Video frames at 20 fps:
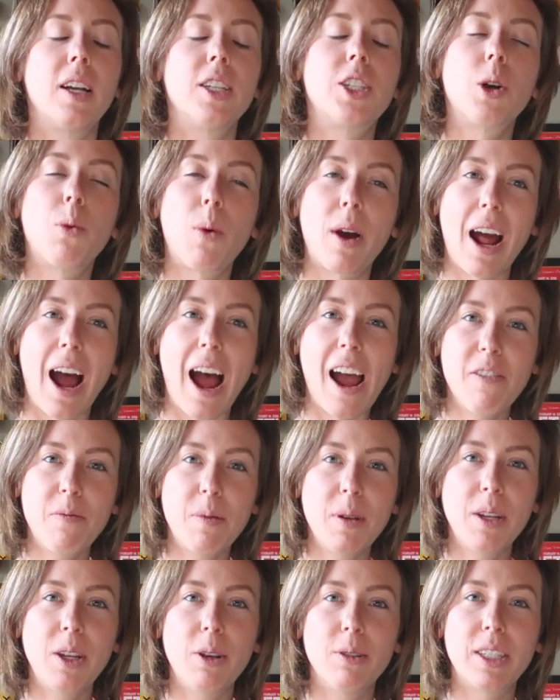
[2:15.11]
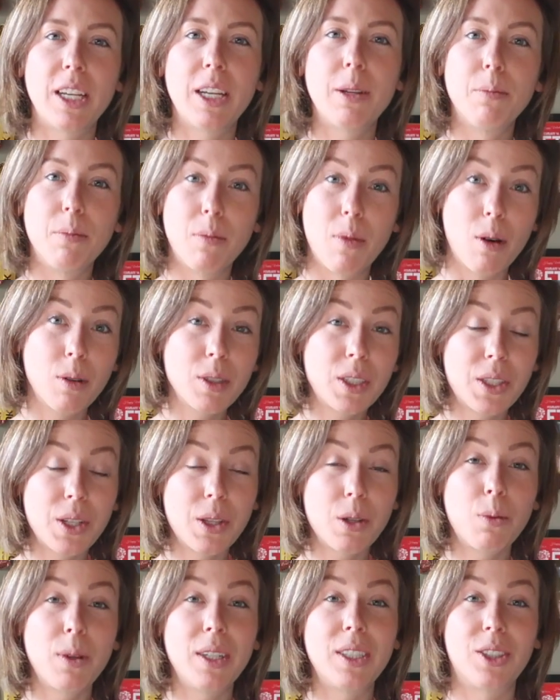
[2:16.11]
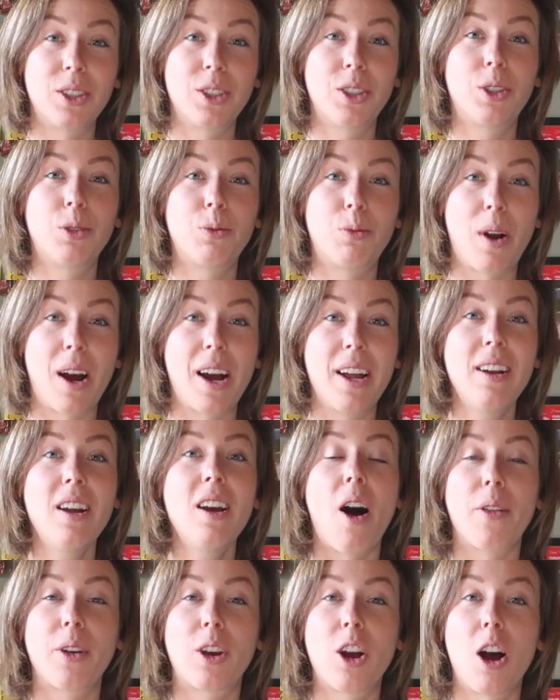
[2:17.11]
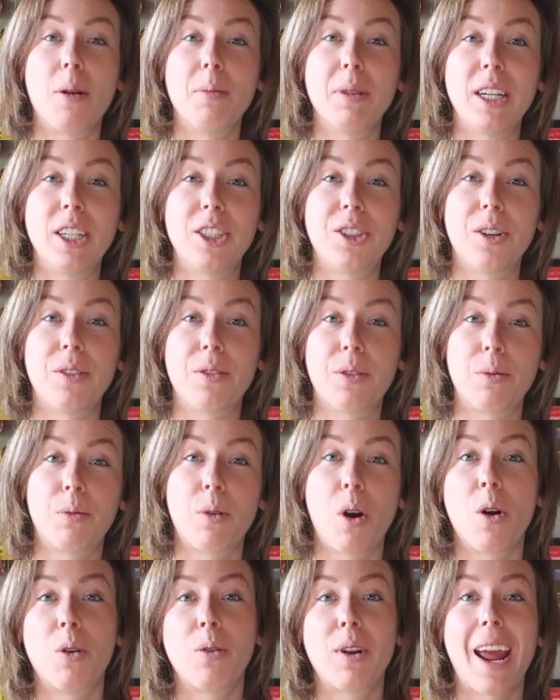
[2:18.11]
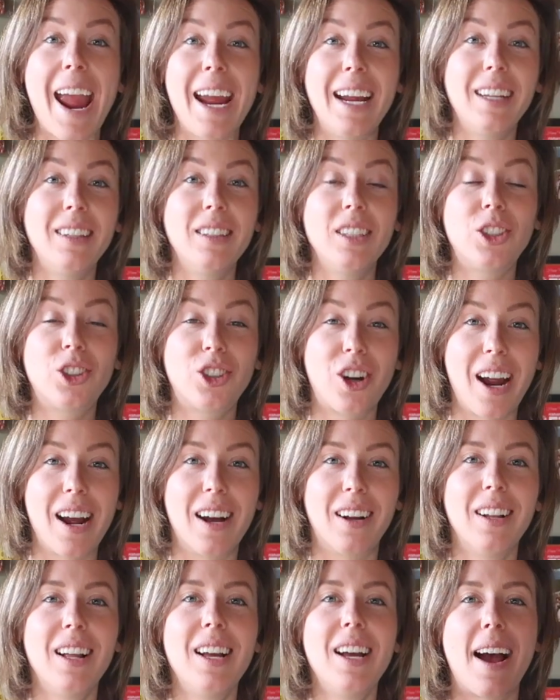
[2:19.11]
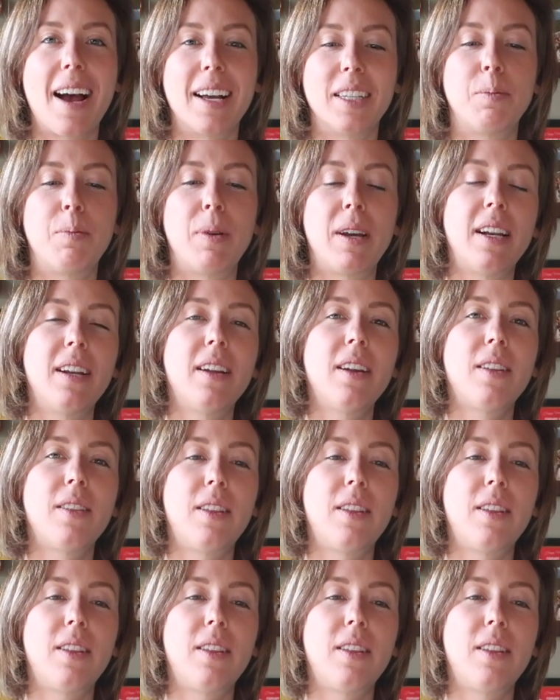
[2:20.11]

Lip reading: So what I've been using most of the winter to run on the combination of the road and the trail has been